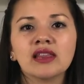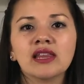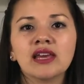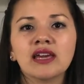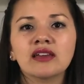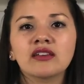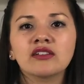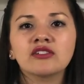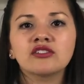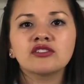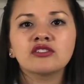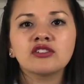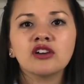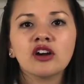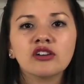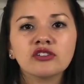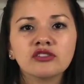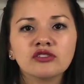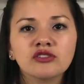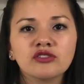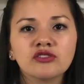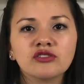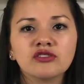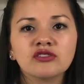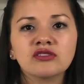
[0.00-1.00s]
Like
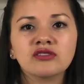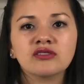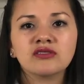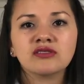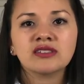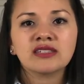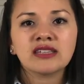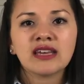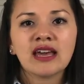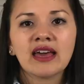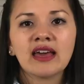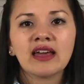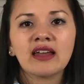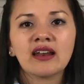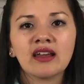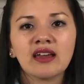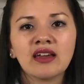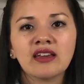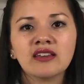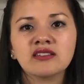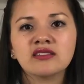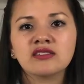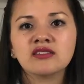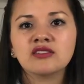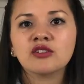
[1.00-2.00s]
doctors said,
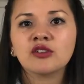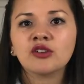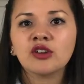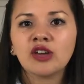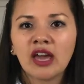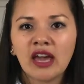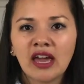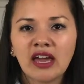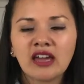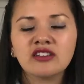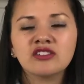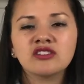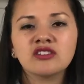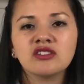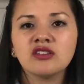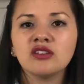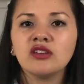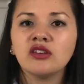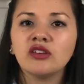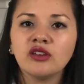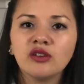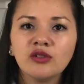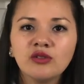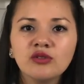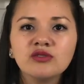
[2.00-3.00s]
it's okay to
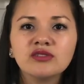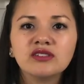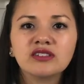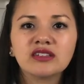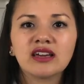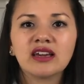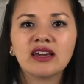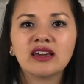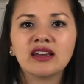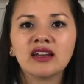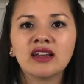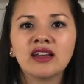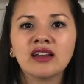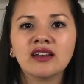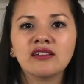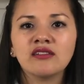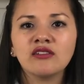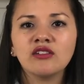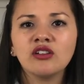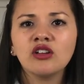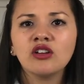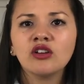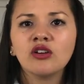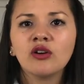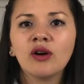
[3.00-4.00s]
use it,
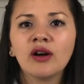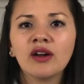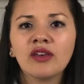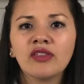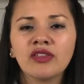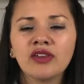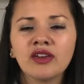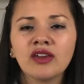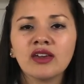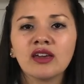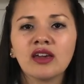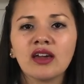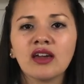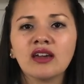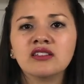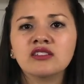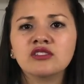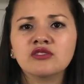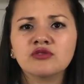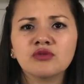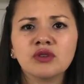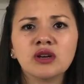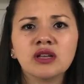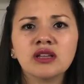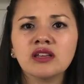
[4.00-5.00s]
and I think
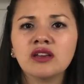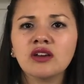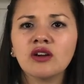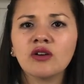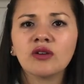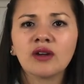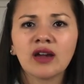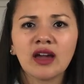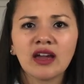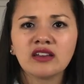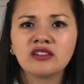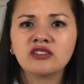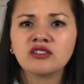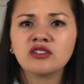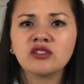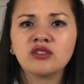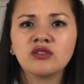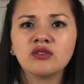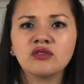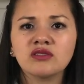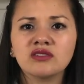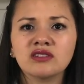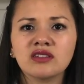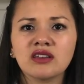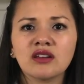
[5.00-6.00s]
it's really okay to
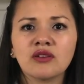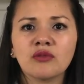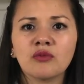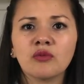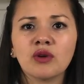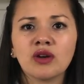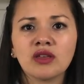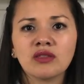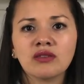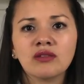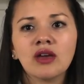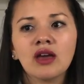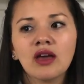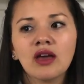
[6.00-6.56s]
use it with